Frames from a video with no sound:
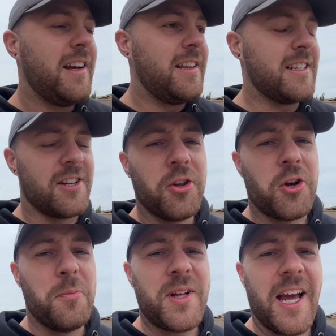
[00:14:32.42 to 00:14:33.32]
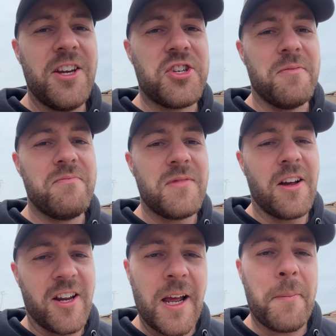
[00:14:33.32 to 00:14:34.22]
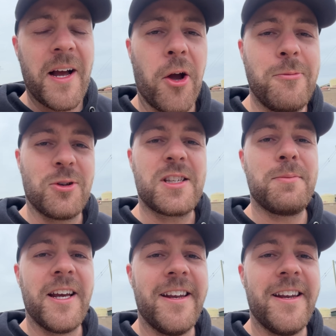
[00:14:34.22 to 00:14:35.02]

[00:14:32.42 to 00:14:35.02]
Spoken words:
there's another complication. I'm gonna get back home to explain